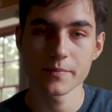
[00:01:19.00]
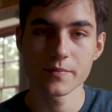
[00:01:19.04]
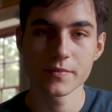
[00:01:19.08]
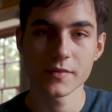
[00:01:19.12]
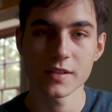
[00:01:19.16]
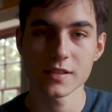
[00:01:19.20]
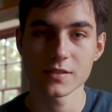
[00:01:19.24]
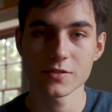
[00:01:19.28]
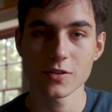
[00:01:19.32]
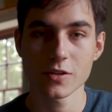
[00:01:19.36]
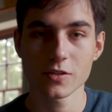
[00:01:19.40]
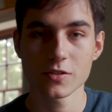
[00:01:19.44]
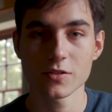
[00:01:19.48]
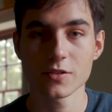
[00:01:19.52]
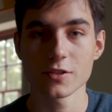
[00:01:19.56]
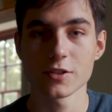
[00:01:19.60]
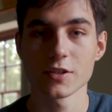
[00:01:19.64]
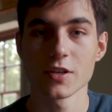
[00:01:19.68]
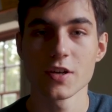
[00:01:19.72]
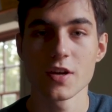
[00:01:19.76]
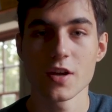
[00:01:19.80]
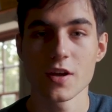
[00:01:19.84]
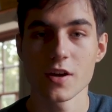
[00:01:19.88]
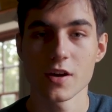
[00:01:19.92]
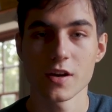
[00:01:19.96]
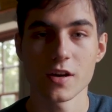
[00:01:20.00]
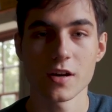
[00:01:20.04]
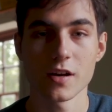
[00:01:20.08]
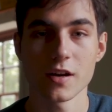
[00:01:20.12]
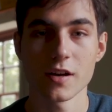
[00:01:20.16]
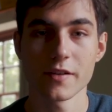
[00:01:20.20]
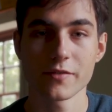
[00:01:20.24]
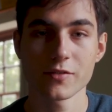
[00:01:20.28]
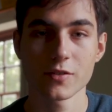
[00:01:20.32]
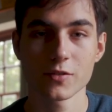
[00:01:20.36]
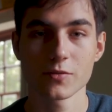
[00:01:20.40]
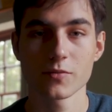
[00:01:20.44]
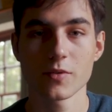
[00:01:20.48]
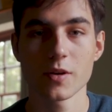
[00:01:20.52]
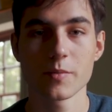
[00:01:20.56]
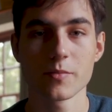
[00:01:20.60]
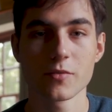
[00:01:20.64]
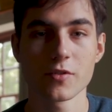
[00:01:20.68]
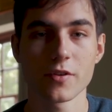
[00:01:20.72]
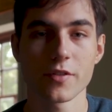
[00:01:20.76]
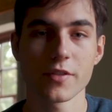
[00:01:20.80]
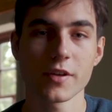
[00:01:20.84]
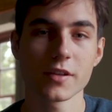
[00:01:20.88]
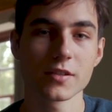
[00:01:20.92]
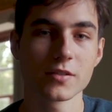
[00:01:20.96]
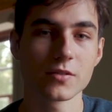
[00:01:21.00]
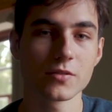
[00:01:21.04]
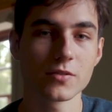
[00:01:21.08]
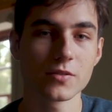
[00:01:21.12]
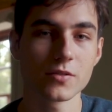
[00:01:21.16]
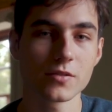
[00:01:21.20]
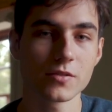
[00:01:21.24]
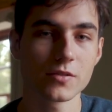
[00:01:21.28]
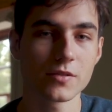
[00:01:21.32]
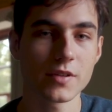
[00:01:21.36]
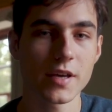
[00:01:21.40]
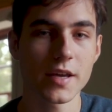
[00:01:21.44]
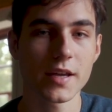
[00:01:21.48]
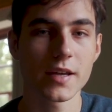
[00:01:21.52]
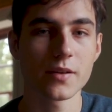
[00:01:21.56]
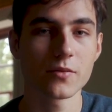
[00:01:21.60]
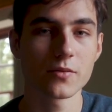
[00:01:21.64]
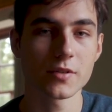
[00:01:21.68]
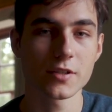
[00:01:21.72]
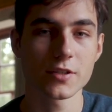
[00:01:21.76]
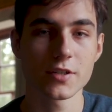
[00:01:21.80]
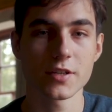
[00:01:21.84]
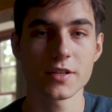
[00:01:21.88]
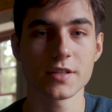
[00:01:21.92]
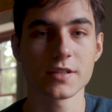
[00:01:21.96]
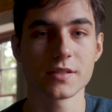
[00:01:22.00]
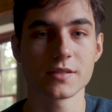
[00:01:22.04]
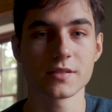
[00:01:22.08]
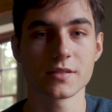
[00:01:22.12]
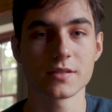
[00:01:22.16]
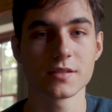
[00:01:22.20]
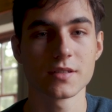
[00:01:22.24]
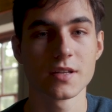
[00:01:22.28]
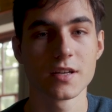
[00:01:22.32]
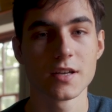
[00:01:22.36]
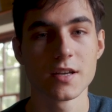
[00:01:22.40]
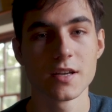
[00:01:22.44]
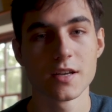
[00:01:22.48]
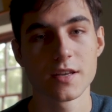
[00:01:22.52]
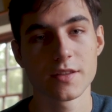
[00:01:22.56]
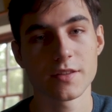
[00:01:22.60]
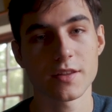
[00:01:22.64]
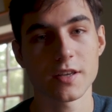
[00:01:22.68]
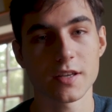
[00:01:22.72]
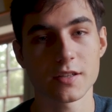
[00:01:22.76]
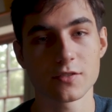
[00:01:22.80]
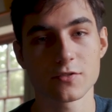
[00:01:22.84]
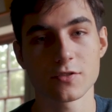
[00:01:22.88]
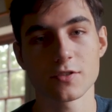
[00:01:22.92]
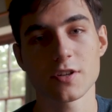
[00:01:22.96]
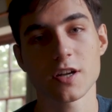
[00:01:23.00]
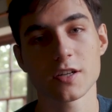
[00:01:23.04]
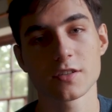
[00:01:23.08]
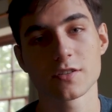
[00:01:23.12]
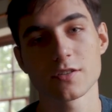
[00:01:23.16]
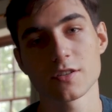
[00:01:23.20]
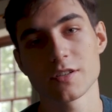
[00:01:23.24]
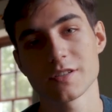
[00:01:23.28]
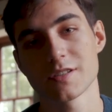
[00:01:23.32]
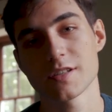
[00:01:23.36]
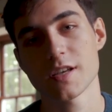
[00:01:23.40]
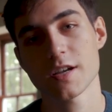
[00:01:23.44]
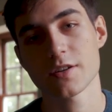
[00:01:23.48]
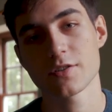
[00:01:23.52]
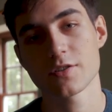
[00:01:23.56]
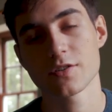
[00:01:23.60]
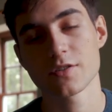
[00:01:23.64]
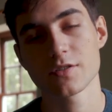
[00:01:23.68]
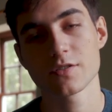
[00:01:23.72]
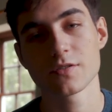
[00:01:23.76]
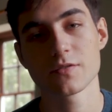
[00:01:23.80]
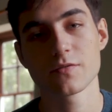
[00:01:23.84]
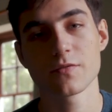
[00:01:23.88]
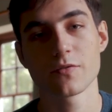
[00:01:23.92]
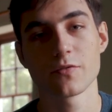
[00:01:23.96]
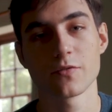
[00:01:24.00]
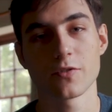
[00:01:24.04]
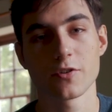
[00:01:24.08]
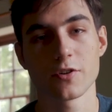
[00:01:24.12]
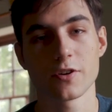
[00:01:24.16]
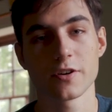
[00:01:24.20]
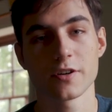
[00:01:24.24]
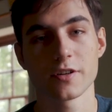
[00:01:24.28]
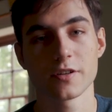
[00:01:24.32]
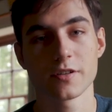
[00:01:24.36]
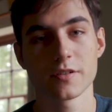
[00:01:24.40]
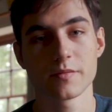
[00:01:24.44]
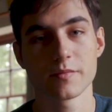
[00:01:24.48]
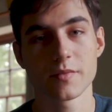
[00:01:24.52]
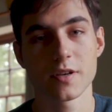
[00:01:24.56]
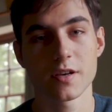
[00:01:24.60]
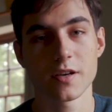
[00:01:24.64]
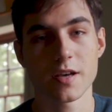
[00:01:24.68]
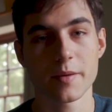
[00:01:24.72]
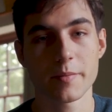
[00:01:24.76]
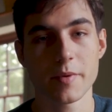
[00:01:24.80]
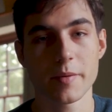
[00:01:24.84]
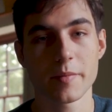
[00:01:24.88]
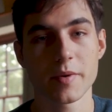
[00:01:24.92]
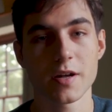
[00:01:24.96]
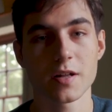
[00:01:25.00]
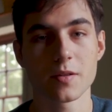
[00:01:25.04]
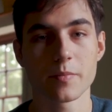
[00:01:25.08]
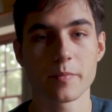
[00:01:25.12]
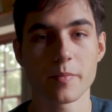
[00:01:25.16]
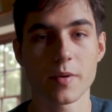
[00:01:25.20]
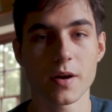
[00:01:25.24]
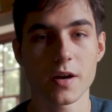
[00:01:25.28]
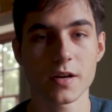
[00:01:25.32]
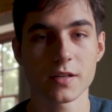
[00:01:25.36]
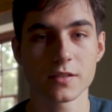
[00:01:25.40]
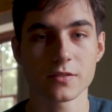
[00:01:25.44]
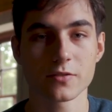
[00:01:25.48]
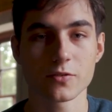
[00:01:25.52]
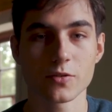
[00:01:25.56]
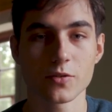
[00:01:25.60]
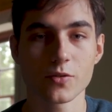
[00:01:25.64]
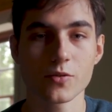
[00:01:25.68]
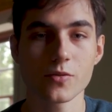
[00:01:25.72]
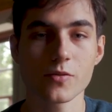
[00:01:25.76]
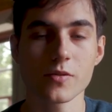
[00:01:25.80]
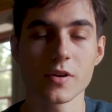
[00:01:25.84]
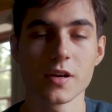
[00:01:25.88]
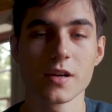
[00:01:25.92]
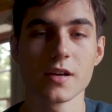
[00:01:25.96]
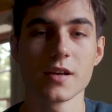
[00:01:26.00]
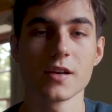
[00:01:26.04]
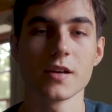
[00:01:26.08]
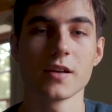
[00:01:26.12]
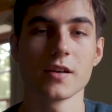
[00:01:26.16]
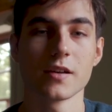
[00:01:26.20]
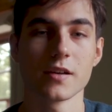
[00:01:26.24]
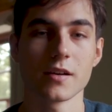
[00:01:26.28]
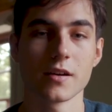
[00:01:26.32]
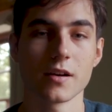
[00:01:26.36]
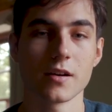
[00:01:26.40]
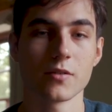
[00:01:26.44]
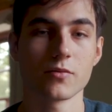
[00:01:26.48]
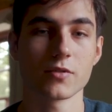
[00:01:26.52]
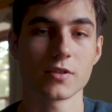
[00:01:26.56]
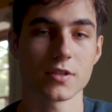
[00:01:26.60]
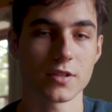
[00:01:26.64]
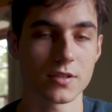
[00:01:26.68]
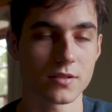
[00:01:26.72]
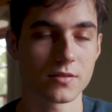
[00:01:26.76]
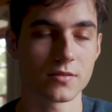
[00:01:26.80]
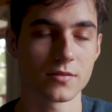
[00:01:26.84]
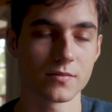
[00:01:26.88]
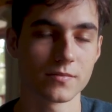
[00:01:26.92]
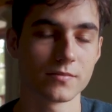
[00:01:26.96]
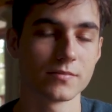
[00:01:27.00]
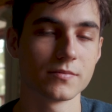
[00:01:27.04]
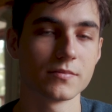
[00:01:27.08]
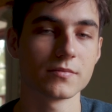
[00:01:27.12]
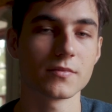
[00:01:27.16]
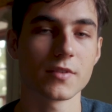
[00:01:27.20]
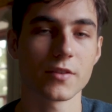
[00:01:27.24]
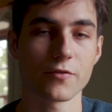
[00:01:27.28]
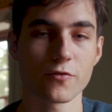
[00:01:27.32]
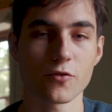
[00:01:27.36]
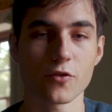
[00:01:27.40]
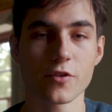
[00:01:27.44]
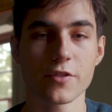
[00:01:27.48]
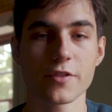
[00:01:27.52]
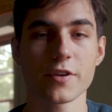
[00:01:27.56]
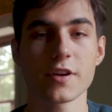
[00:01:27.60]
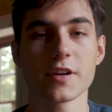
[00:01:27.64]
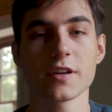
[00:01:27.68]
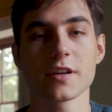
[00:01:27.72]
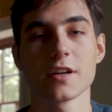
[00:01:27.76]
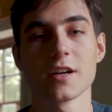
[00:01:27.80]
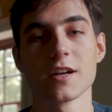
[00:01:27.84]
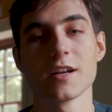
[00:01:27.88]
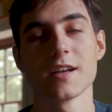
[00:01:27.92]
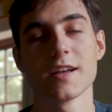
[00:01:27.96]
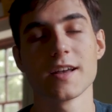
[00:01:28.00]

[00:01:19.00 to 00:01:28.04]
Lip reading: it's all good. I've got one more thing to do today, which is the introductory session for MML Part 2, which is the 4th year.